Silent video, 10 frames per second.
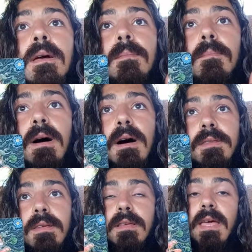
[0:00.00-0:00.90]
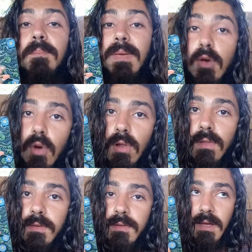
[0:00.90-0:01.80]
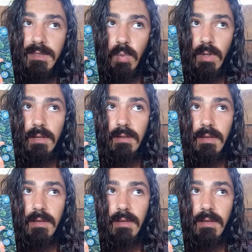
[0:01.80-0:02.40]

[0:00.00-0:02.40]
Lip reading: But he can be cold as well.